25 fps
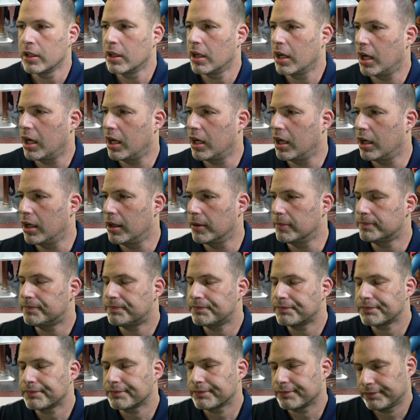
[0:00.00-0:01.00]
Um,
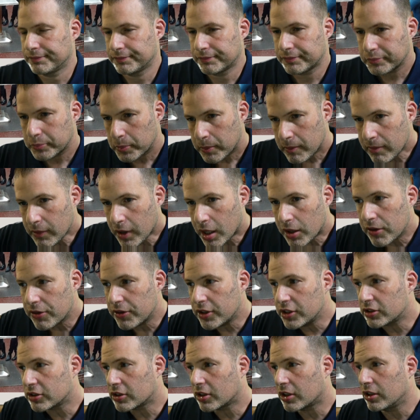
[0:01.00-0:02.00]

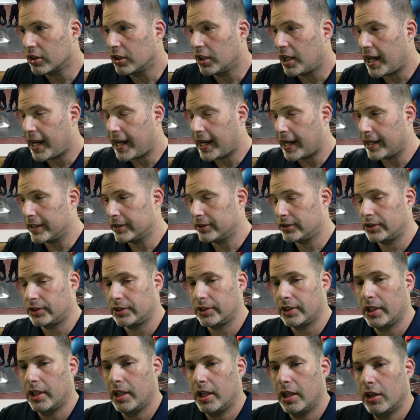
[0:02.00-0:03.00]
this class,
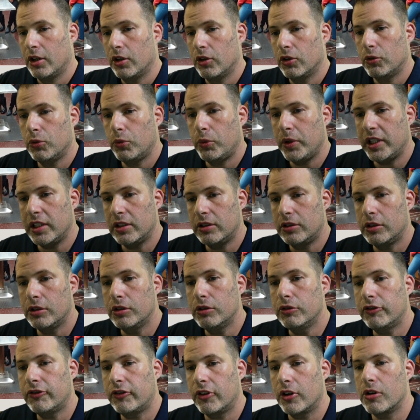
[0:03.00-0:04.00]
we
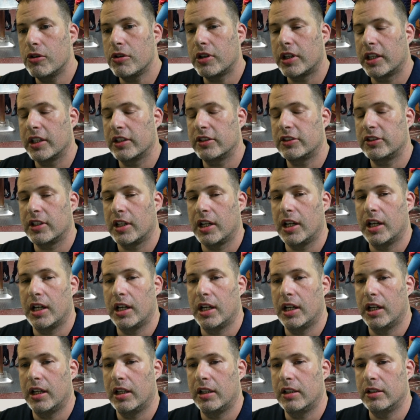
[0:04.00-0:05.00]
do focus
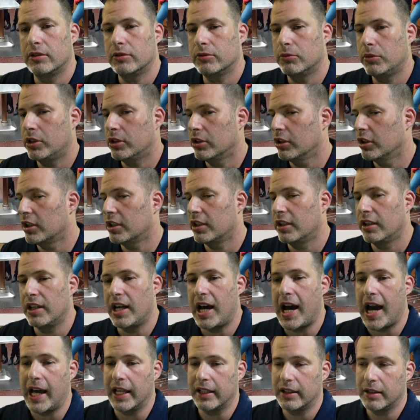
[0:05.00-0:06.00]
on. We learn a
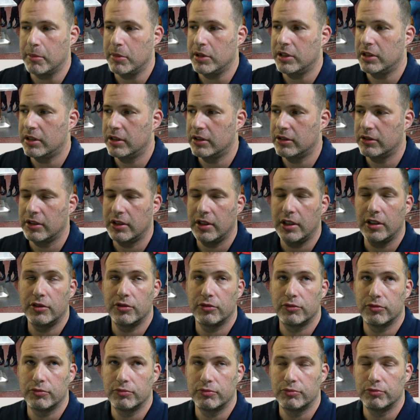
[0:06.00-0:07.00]
lot. I mean, there's
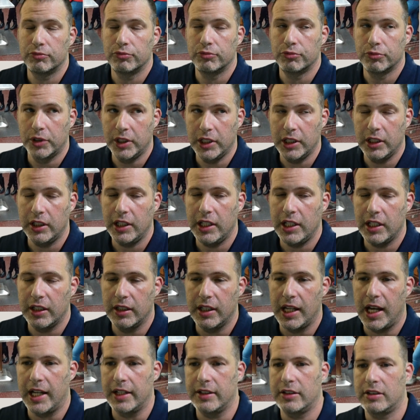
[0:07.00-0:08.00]
really a
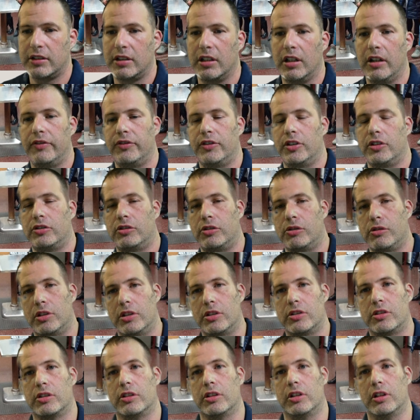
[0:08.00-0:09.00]
lot of stuff the
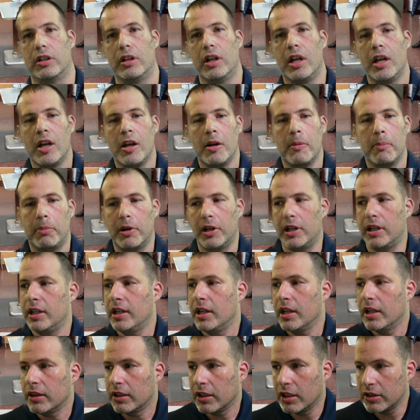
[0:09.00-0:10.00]
students learn, but
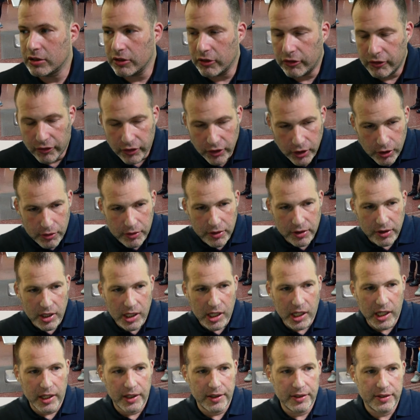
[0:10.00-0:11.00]
there's a few
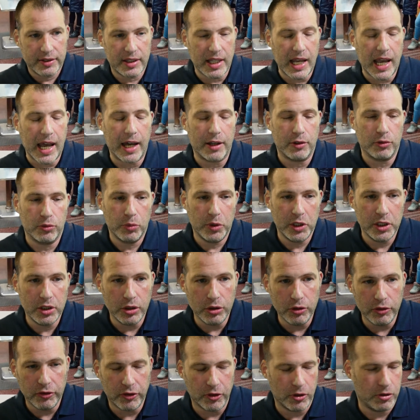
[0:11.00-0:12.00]
things that we
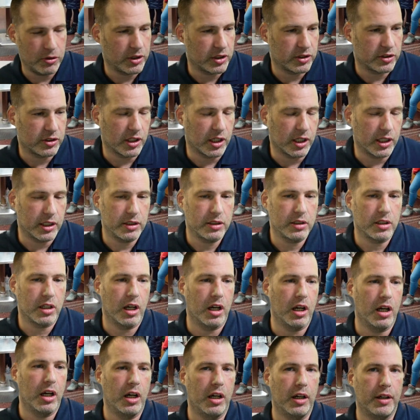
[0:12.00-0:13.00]
do focus
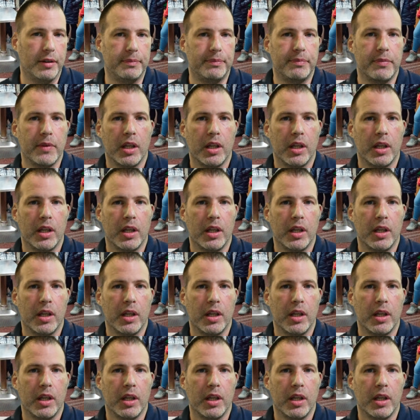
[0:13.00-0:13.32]
on.